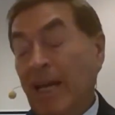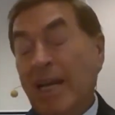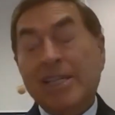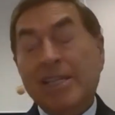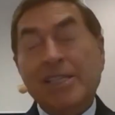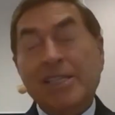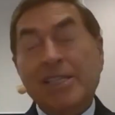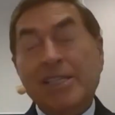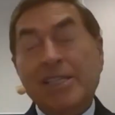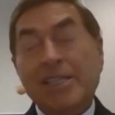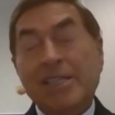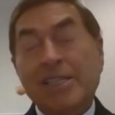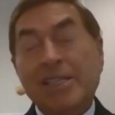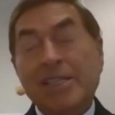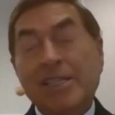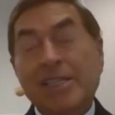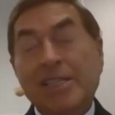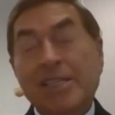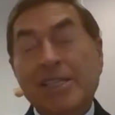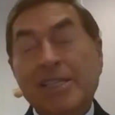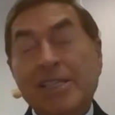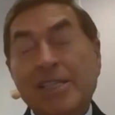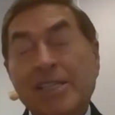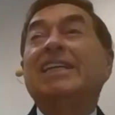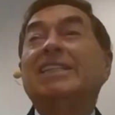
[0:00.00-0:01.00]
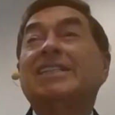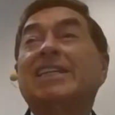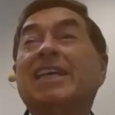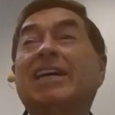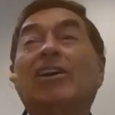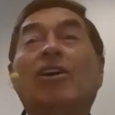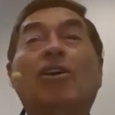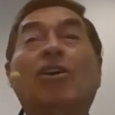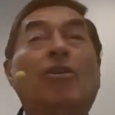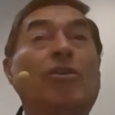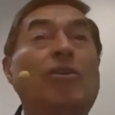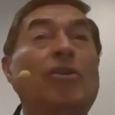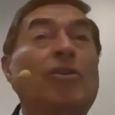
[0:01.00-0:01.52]
Zechariah sees a
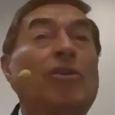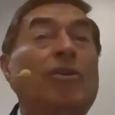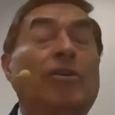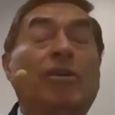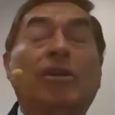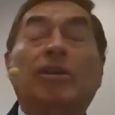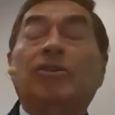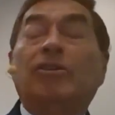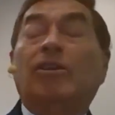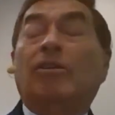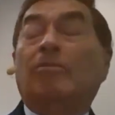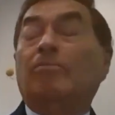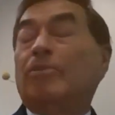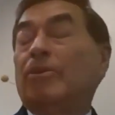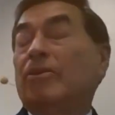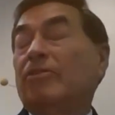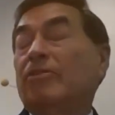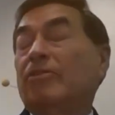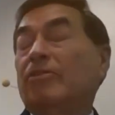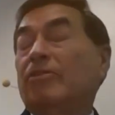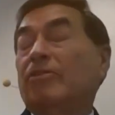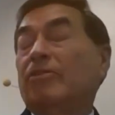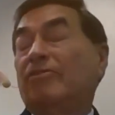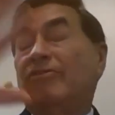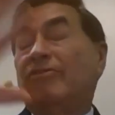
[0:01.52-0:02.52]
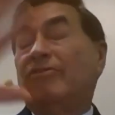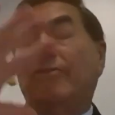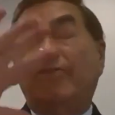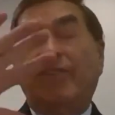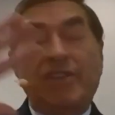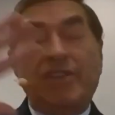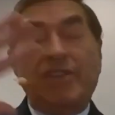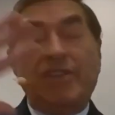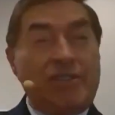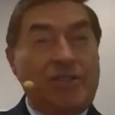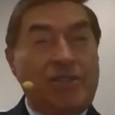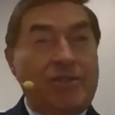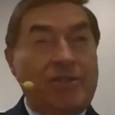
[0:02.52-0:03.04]
whole a number of
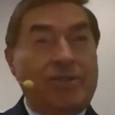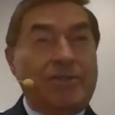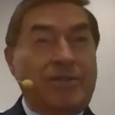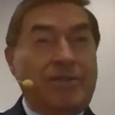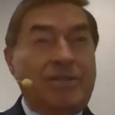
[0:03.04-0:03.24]
visions